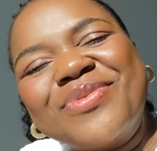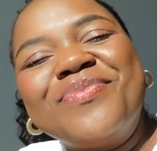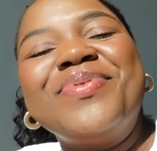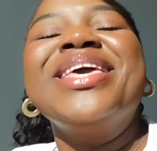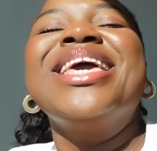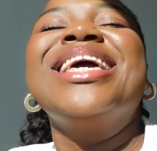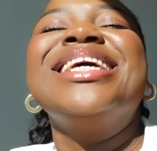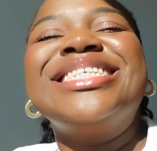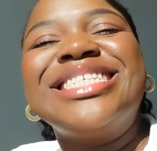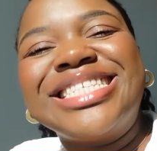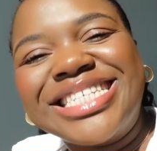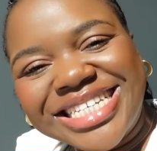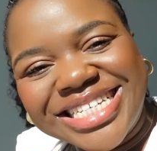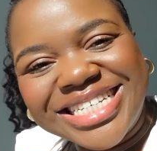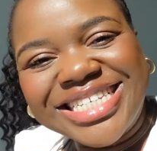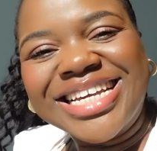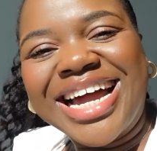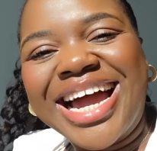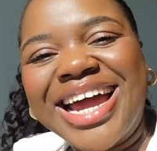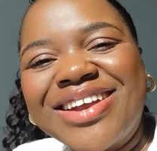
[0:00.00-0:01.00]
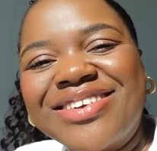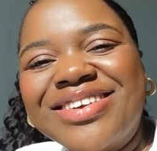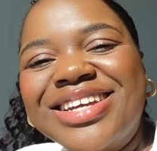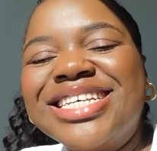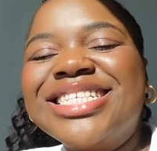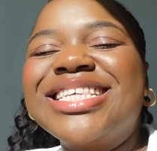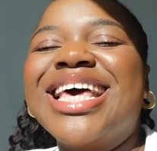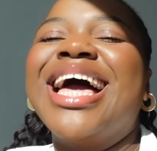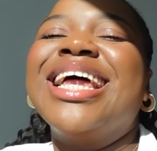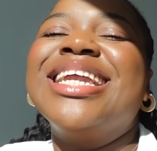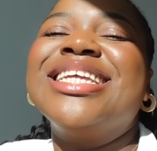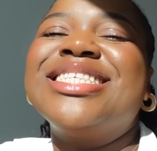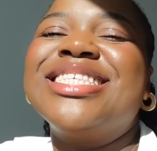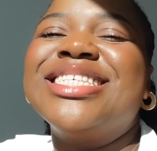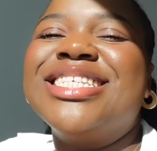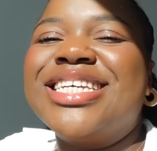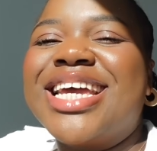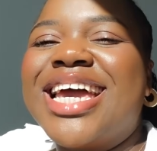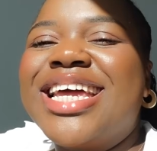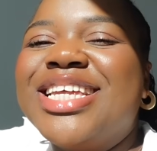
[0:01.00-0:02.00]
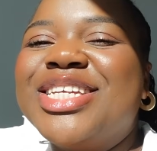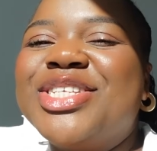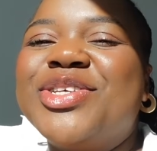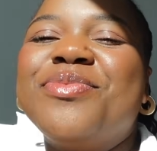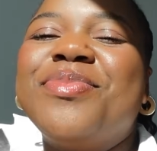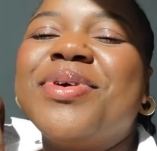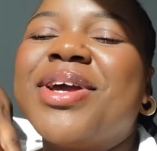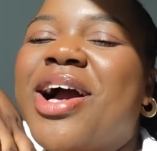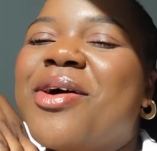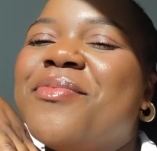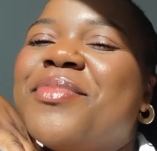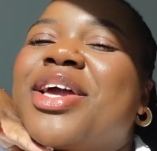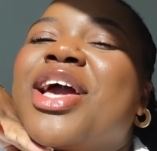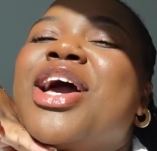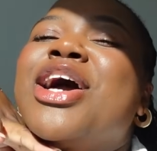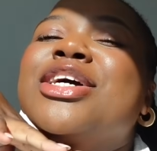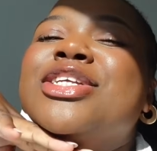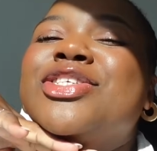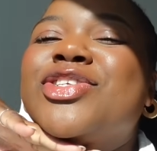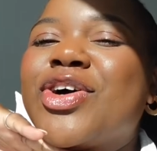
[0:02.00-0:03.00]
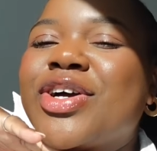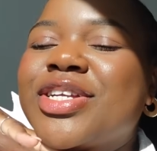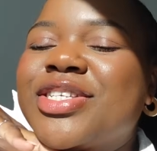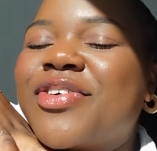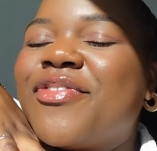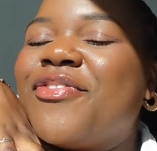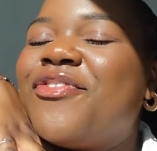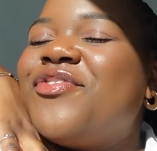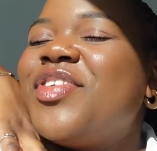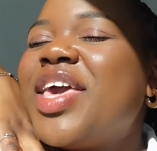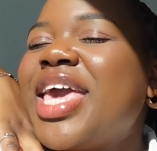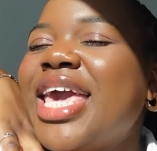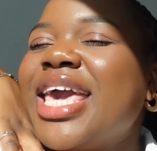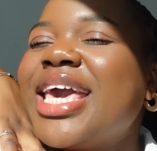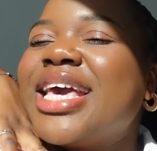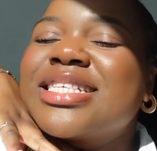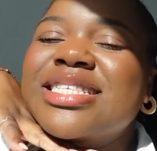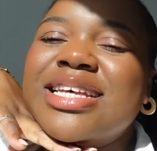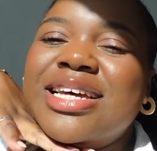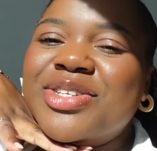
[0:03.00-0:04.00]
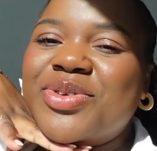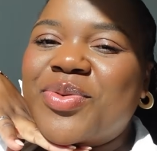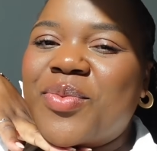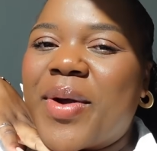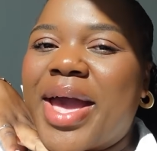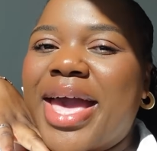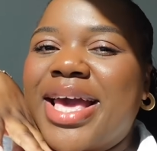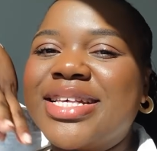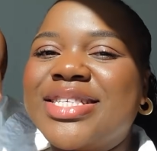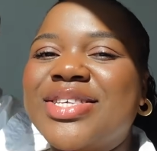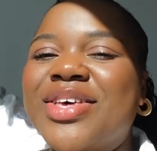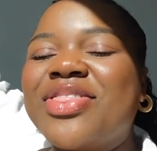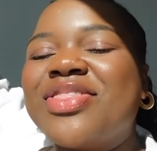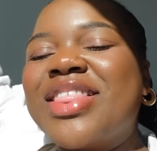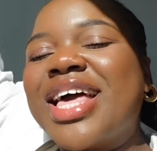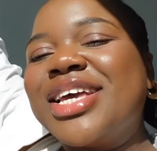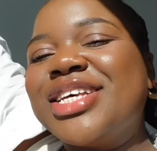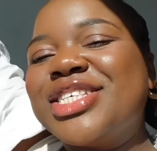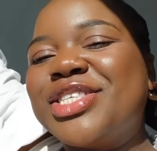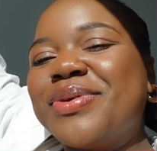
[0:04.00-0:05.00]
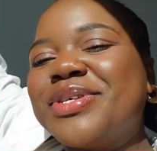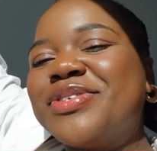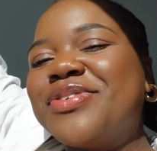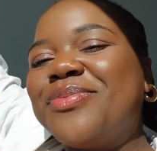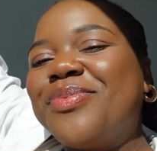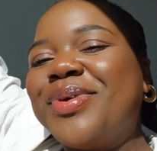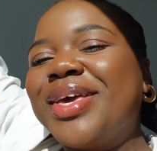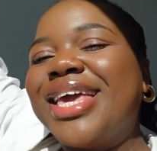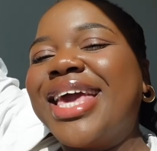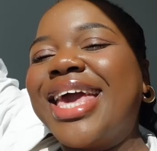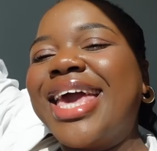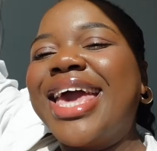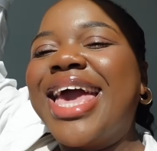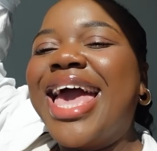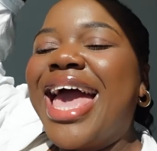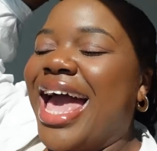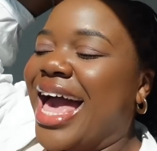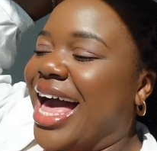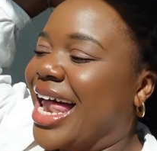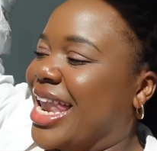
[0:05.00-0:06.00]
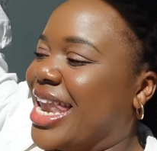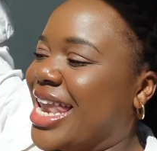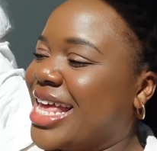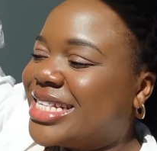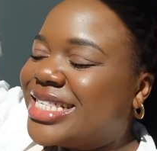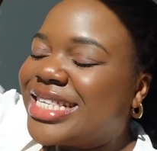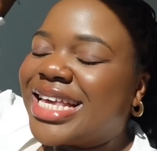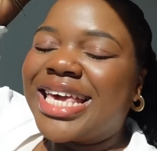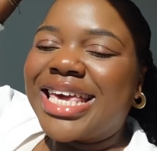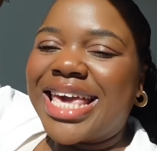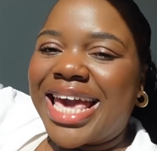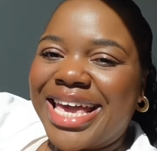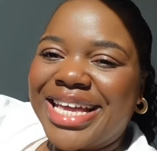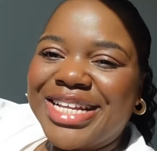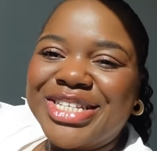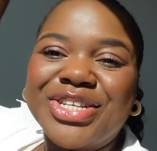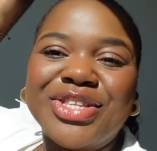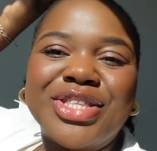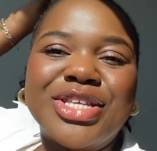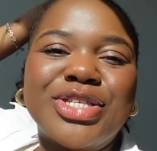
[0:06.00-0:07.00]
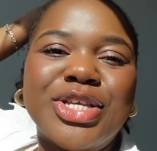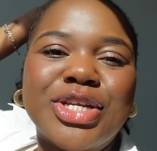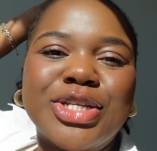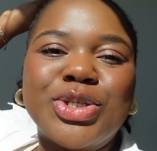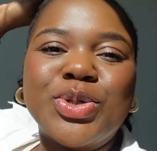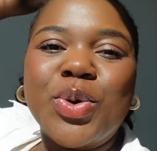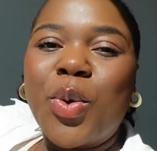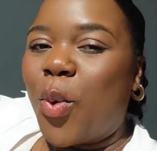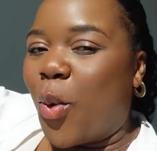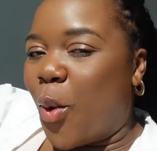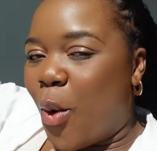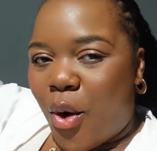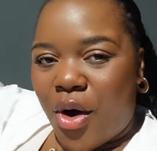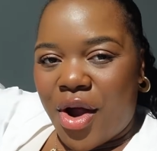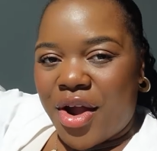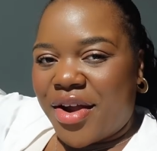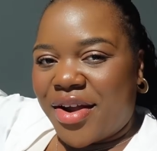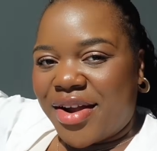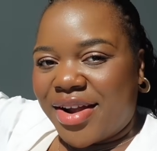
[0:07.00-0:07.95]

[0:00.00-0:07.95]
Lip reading: the PhD Diaries, and it's the journey to becoming Dr. V. It's underway, so thank you so much for being here, and let's get into this tour.